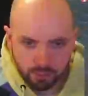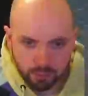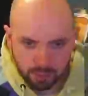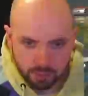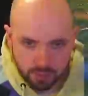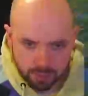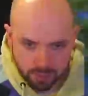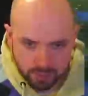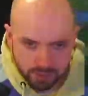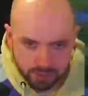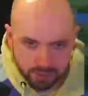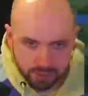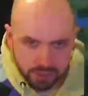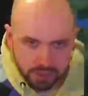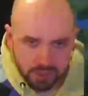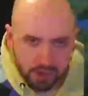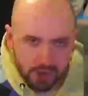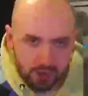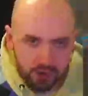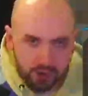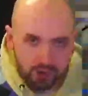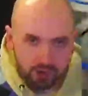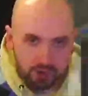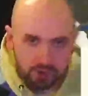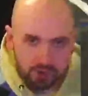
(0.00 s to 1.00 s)
This is kind
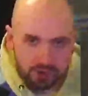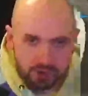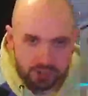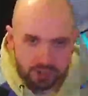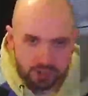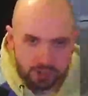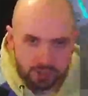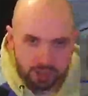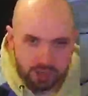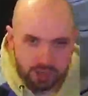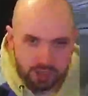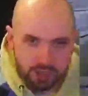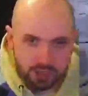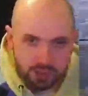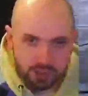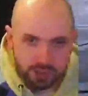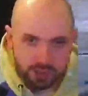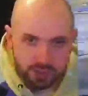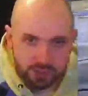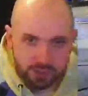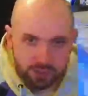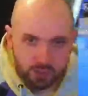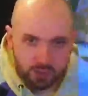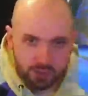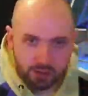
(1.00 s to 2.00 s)
of like the situation you was
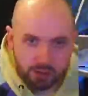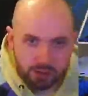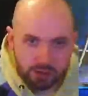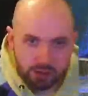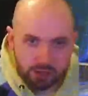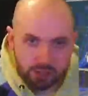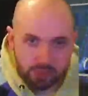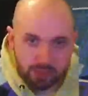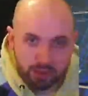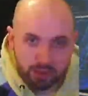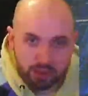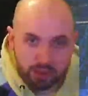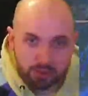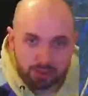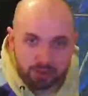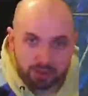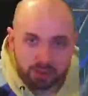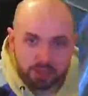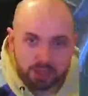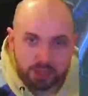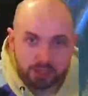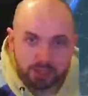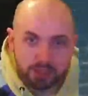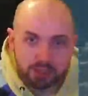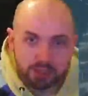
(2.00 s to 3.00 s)
in, whereas you went like this
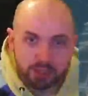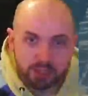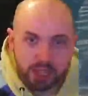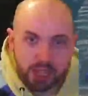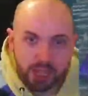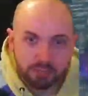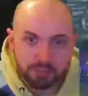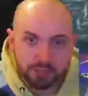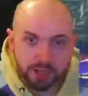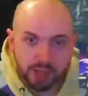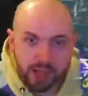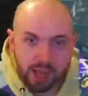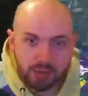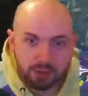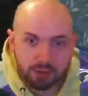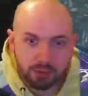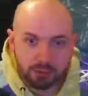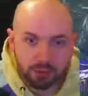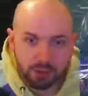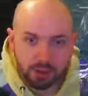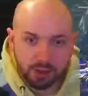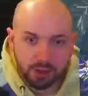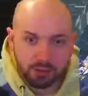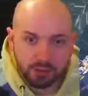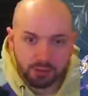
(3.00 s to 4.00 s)
and you just kept your head up
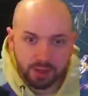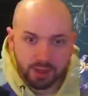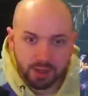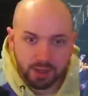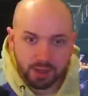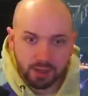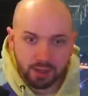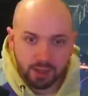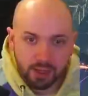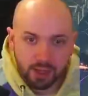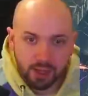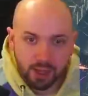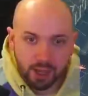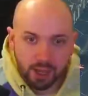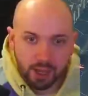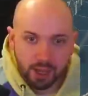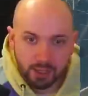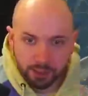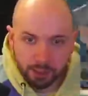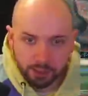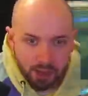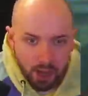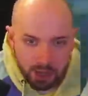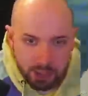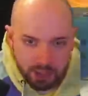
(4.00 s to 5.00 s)
like that, and you
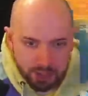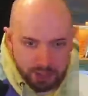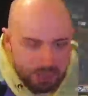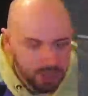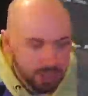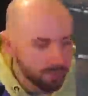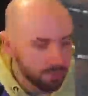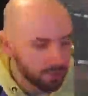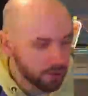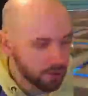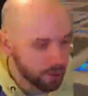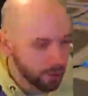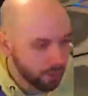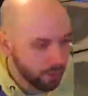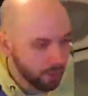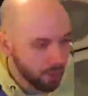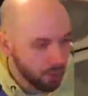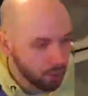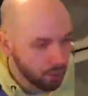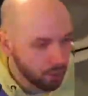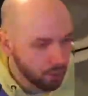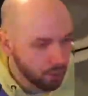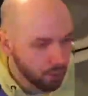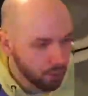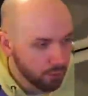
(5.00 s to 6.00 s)
can't see if there's an
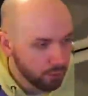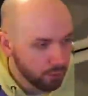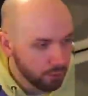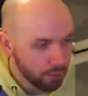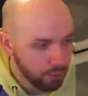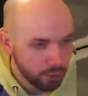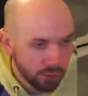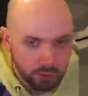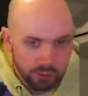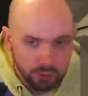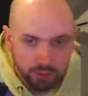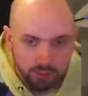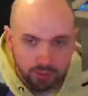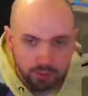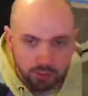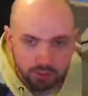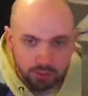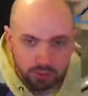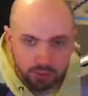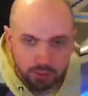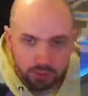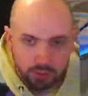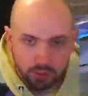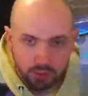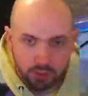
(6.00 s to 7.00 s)
opponent going for the ball.
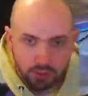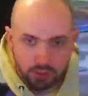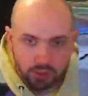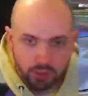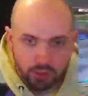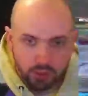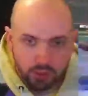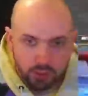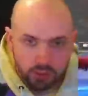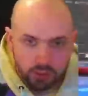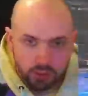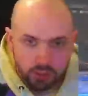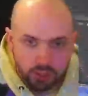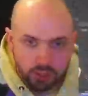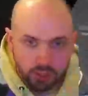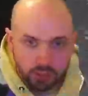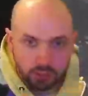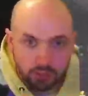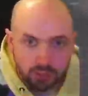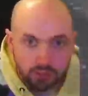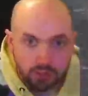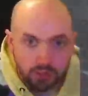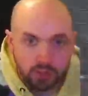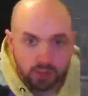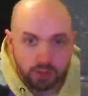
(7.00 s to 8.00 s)
So
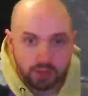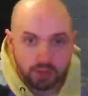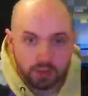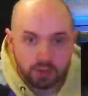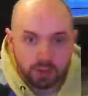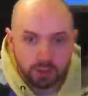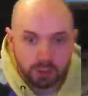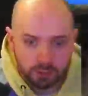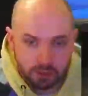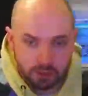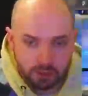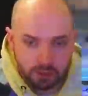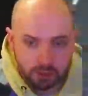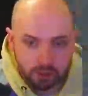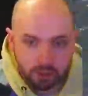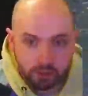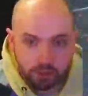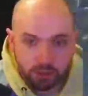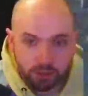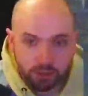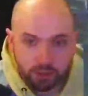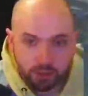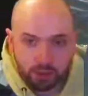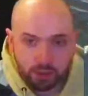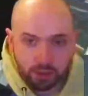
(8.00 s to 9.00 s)
look,
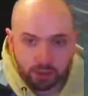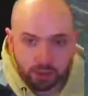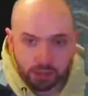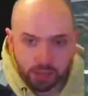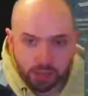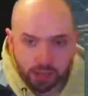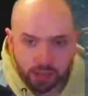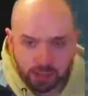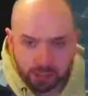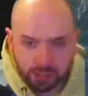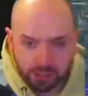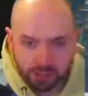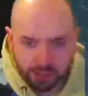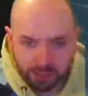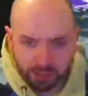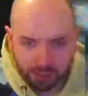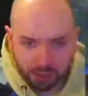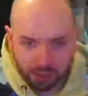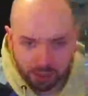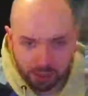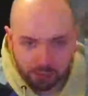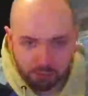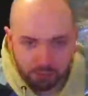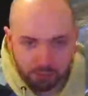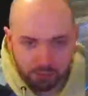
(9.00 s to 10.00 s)
yes, I need to
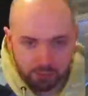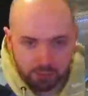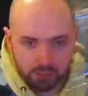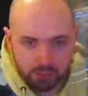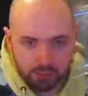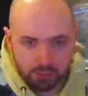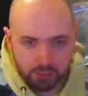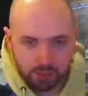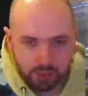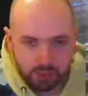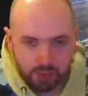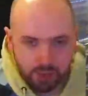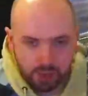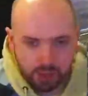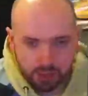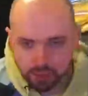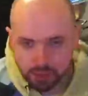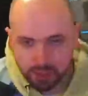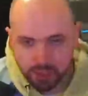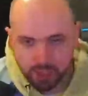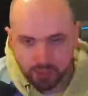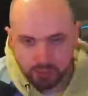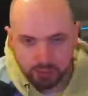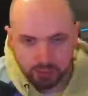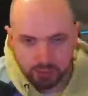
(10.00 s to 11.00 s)
go, and just
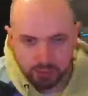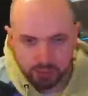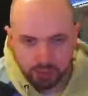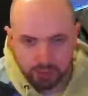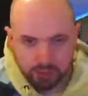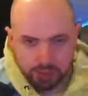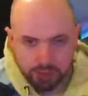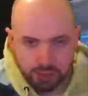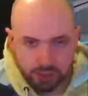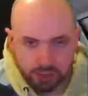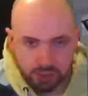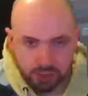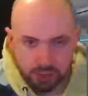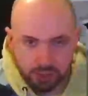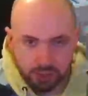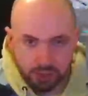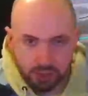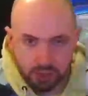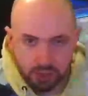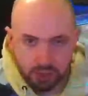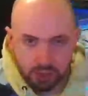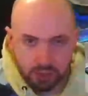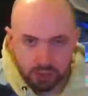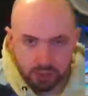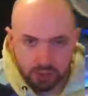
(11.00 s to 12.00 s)
get the touch.
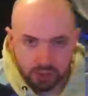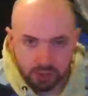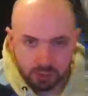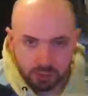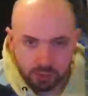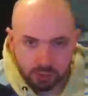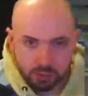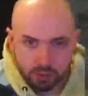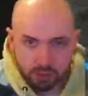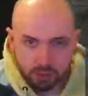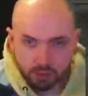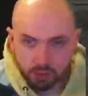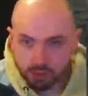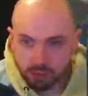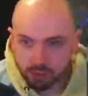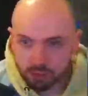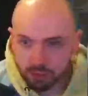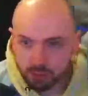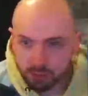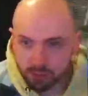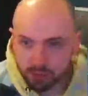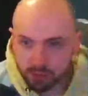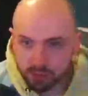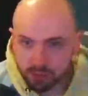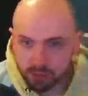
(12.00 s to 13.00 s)
Ball's up, do I
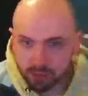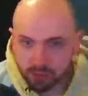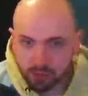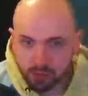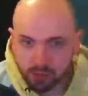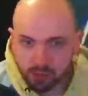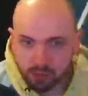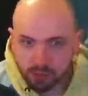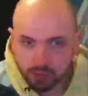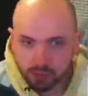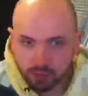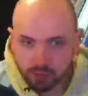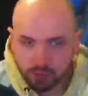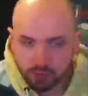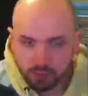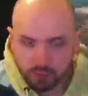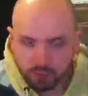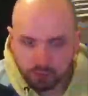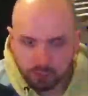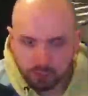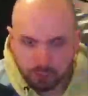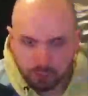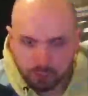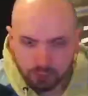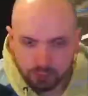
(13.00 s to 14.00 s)
need to go?
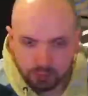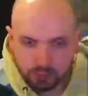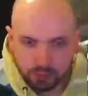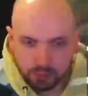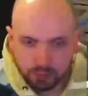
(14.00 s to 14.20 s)
Or